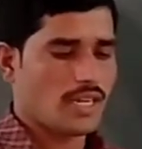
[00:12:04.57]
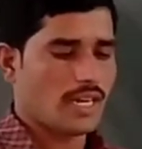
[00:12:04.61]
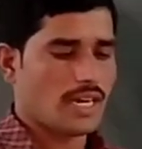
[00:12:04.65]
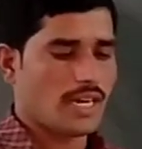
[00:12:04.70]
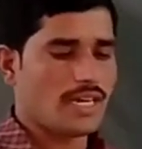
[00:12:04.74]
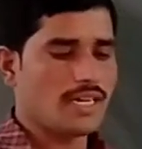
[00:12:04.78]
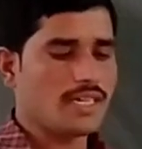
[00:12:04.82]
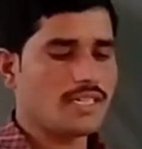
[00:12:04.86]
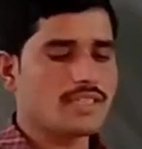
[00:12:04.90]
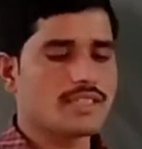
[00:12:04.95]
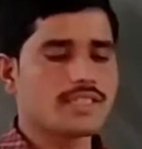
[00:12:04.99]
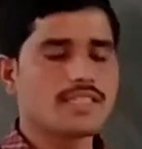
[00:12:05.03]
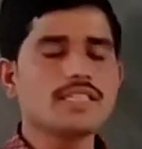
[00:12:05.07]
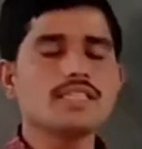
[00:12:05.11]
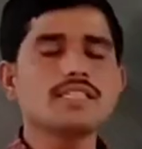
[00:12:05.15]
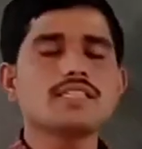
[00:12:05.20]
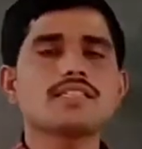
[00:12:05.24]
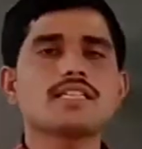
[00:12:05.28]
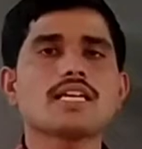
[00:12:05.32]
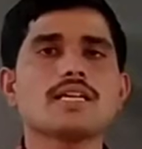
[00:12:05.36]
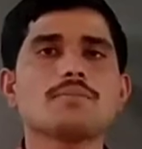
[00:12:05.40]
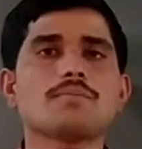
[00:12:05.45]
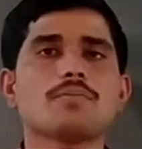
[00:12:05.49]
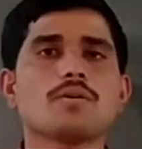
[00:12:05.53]
And this
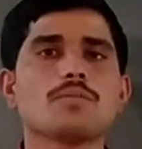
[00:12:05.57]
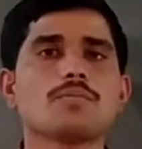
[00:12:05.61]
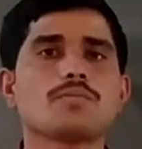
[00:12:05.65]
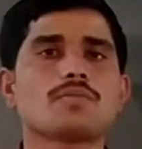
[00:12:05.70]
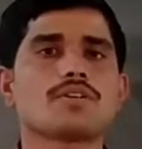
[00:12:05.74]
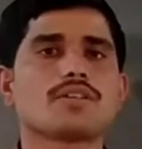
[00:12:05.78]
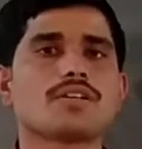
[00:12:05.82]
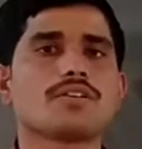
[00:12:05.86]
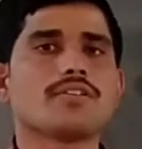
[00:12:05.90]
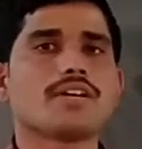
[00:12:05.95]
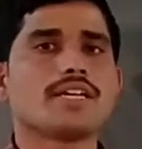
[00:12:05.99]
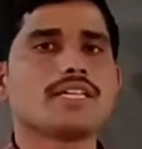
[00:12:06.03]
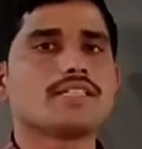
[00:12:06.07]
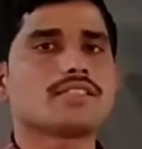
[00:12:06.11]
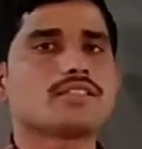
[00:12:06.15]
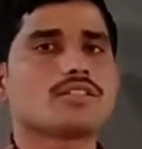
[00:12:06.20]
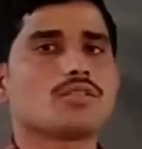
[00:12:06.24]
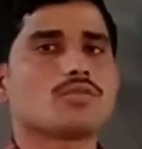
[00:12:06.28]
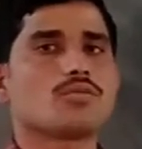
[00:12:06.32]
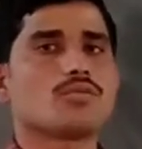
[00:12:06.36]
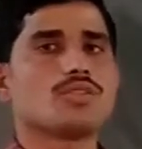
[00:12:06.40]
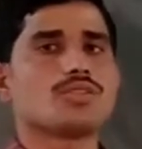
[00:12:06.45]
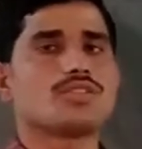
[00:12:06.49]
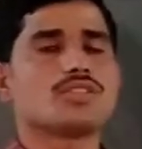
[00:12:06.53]
type of crevice
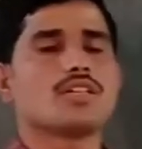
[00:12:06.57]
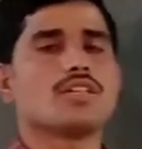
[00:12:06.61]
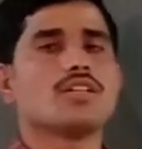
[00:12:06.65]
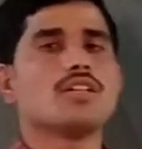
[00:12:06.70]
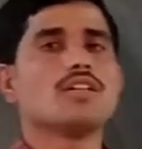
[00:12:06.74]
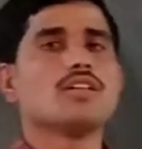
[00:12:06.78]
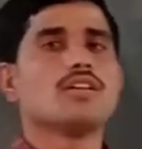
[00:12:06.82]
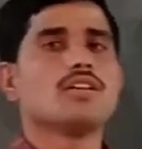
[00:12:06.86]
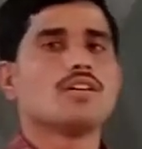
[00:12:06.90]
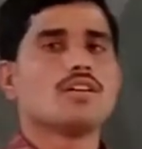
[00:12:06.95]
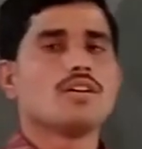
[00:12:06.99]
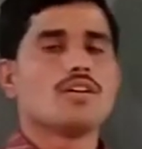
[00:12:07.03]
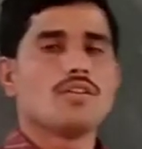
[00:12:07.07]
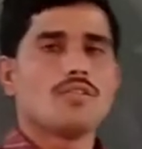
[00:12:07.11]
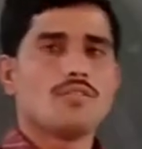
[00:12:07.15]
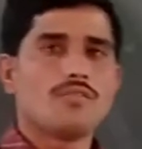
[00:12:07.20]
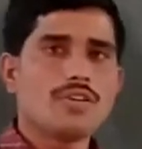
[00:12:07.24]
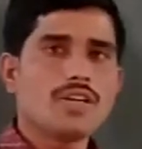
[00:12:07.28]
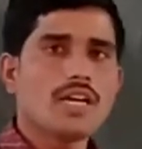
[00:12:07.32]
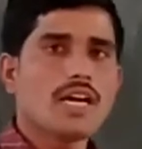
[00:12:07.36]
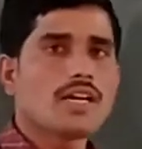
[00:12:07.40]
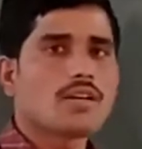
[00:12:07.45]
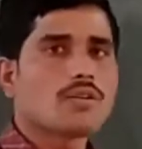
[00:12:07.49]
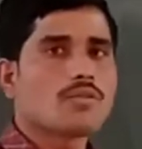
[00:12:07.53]
corrosion
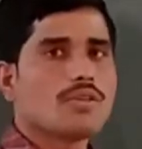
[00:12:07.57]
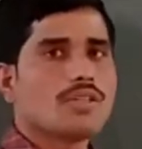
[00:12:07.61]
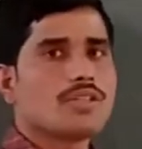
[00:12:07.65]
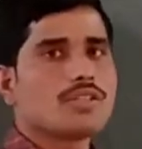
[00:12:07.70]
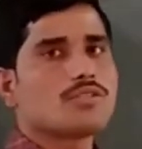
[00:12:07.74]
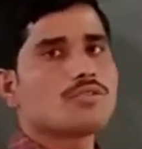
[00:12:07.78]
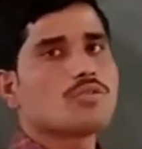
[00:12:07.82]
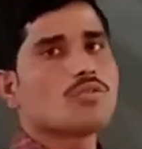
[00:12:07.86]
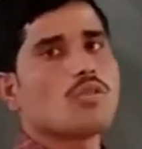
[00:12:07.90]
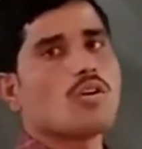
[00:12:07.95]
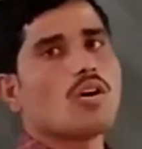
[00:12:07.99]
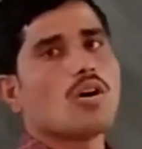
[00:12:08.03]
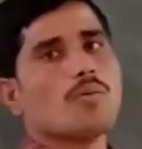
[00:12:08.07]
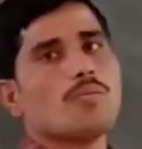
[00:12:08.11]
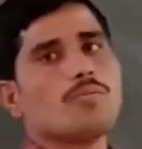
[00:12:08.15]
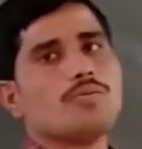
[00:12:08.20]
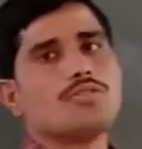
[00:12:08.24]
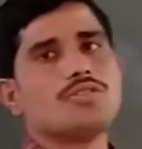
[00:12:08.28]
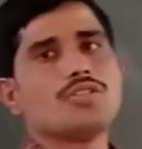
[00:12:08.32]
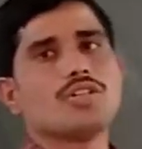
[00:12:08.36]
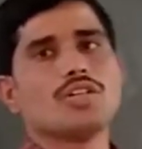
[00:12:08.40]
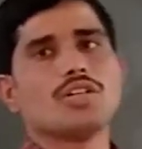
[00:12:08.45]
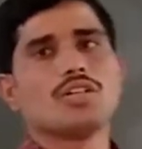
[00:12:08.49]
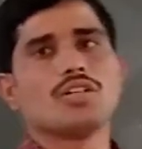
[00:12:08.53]
we are going to
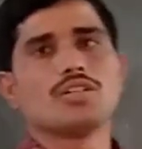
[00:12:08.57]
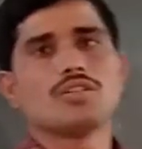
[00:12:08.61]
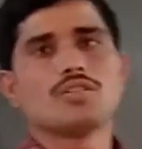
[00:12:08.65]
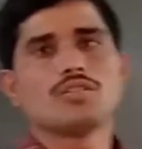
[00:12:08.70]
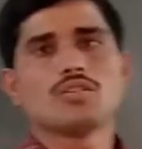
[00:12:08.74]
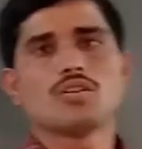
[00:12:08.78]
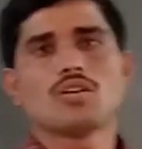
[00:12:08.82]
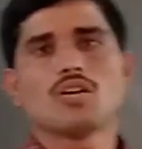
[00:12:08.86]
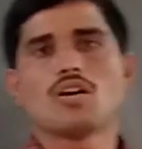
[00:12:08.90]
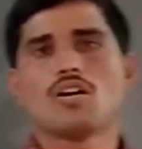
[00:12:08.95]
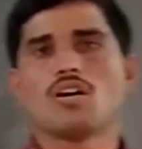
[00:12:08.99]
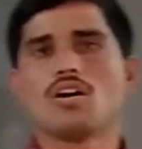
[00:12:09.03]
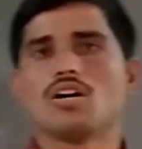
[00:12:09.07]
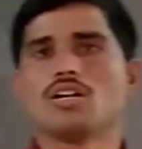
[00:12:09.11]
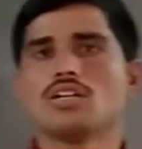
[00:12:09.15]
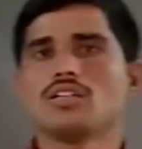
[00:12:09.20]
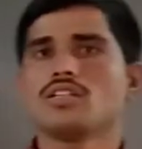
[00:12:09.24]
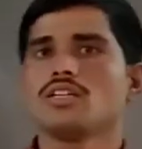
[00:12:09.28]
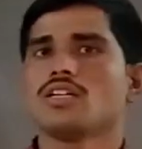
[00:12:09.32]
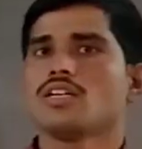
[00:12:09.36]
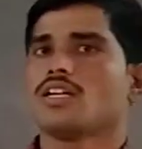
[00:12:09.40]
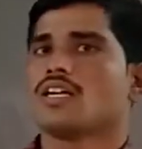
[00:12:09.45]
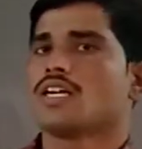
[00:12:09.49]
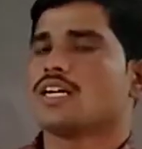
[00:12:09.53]
observe
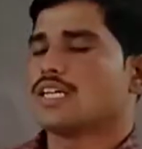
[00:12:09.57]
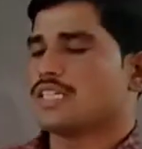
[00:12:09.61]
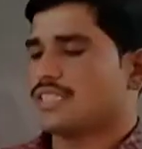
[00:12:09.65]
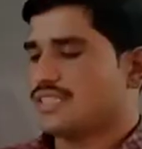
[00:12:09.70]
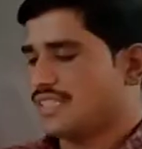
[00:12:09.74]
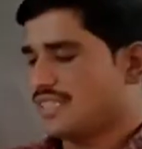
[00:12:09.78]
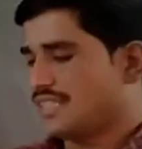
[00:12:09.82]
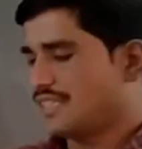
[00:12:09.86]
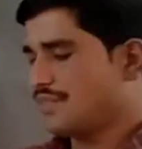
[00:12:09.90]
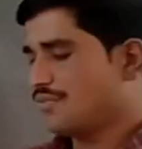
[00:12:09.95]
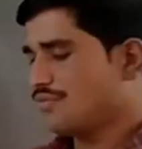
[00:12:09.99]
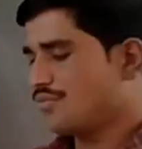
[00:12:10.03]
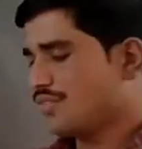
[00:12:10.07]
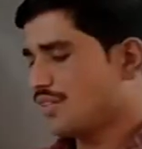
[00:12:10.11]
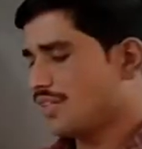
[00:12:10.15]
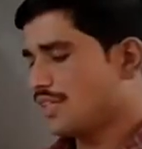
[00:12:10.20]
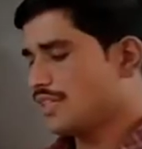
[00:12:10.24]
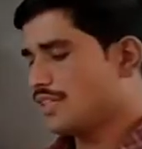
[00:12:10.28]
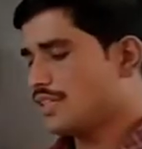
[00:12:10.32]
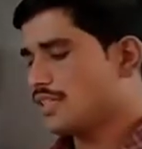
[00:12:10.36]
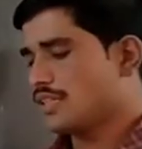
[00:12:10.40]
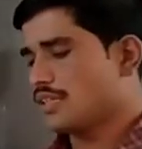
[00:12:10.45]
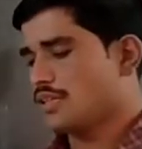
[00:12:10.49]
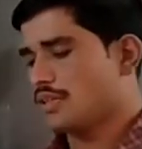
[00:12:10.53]
on the
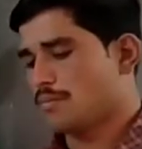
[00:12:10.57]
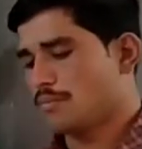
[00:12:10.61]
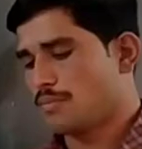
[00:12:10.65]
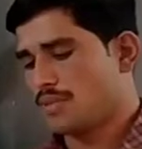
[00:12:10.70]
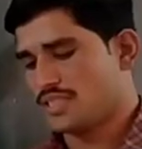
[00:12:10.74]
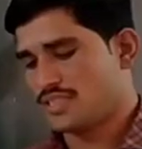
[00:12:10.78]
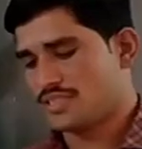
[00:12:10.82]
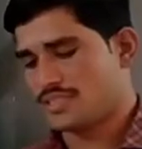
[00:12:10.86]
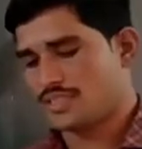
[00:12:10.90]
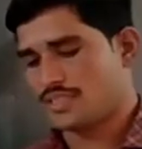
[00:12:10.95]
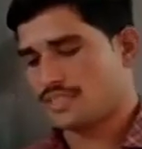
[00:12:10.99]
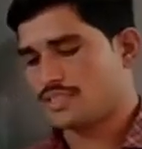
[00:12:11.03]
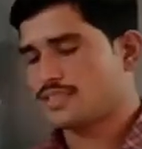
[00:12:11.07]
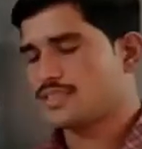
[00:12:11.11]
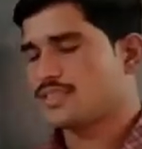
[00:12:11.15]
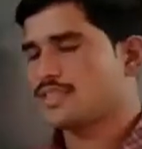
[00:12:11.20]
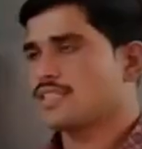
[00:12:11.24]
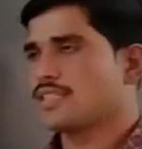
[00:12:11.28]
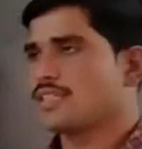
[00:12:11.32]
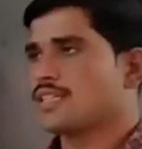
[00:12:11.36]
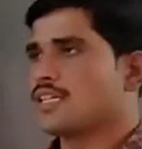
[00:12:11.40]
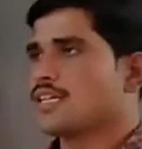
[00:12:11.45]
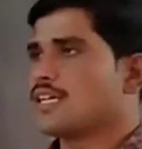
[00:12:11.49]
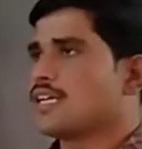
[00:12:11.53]
different
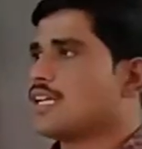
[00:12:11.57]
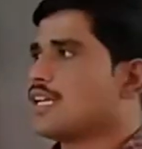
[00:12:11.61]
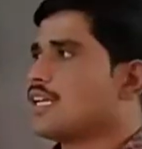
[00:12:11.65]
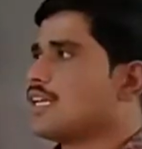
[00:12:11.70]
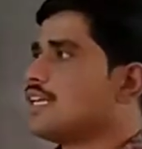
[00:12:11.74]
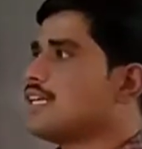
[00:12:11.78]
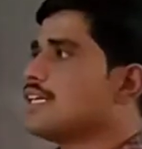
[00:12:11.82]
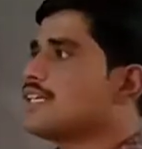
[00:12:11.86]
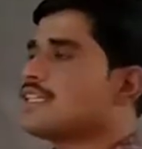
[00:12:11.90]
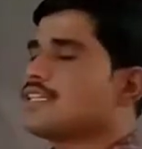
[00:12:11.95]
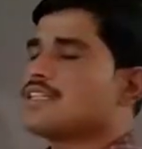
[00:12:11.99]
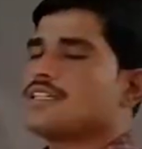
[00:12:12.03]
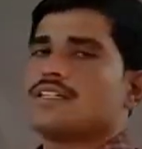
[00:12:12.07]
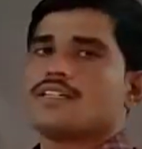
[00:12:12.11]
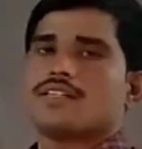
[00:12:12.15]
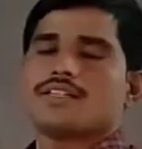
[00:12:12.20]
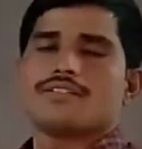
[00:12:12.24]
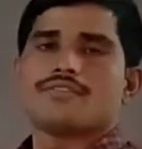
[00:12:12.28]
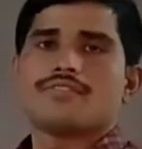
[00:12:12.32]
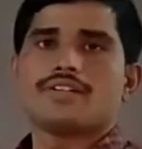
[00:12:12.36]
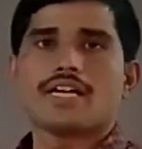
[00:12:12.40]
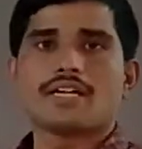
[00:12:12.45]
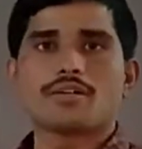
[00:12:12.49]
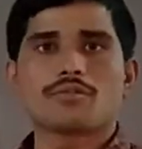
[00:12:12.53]
basis.
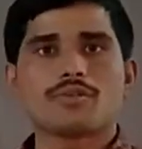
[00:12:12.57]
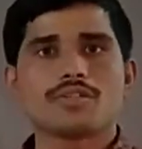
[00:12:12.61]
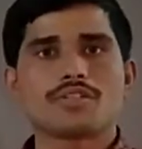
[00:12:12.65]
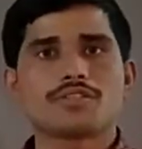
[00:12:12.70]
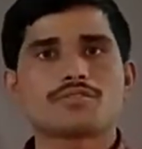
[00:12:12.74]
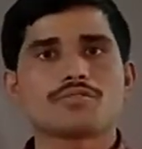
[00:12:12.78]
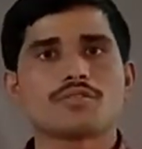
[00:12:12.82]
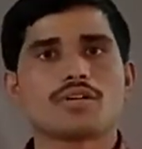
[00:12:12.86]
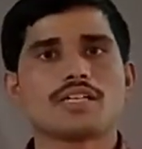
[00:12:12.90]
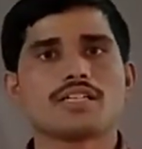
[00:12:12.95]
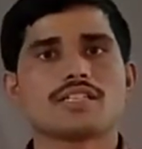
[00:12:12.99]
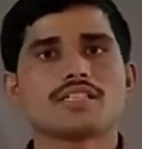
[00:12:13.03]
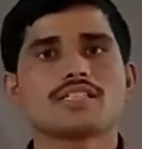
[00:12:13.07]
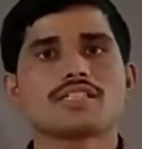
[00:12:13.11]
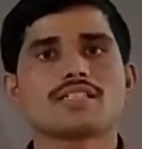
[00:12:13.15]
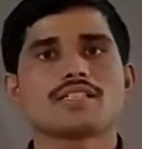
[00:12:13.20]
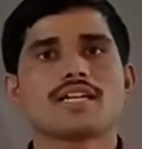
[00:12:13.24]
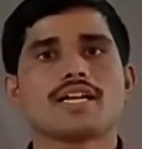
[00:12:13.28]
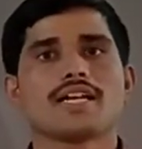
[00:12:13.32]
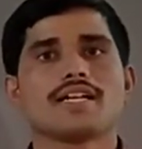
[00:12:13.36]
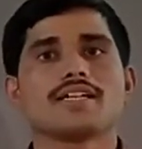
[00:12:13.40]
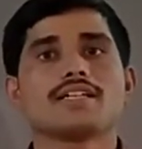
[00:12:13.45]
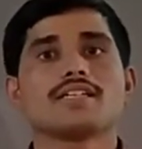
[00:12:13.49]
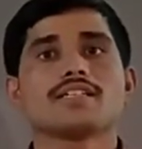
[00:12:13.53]
We are going to
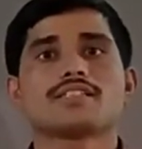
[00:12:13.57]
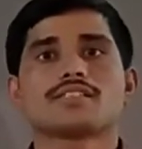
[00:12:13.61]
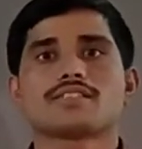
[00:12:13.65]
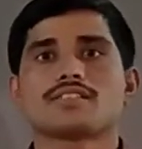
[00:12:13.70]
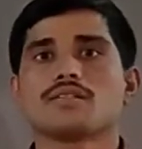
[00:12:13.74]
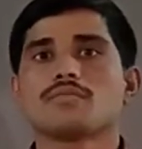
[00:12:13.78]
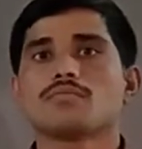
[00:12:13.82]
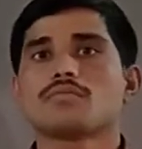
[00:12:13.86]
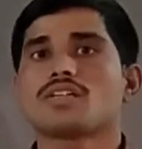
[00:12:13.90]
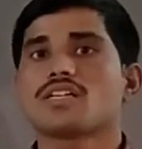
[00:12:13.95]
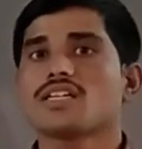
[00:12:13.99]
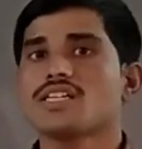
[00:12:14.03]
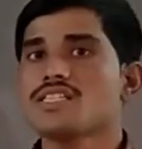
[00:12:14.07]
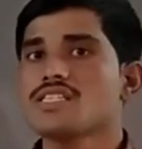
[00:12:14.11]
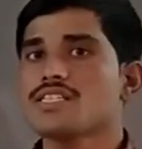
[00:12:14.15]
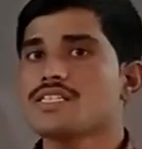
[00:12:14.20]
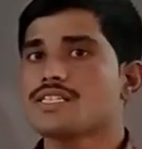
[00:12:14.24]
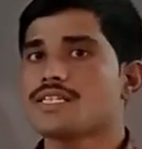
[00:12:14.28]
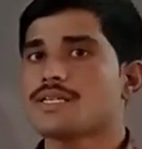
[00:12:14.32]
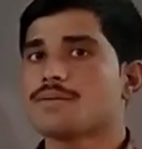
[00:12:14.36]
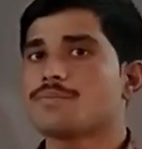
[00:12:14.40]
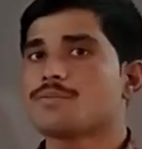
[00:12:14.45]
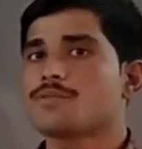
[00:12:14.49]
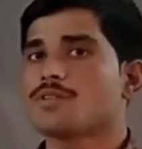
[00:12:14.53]
understand some
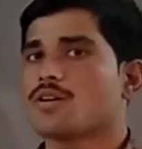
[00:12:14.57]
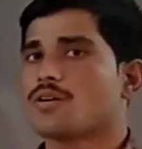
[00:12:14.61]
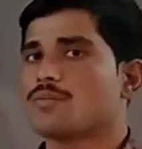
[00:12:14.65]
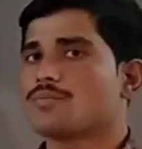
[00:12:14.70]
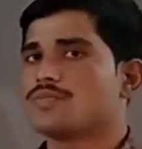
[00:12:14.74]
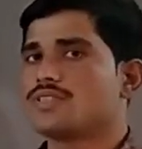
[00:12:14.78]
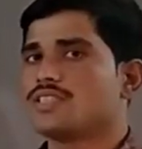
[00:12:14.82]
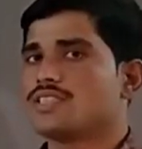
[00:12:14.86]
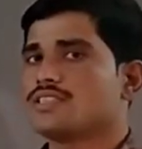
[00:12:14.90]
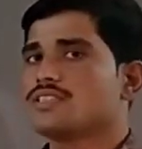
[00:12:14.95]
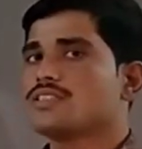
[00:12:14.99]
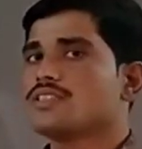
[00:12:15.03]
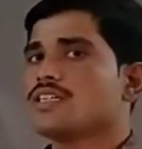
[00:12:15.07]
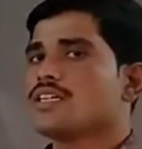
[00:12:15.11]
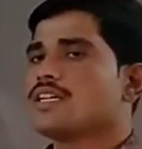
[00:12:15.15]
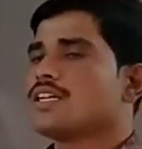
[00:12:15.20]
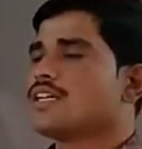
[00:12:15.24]
concept of the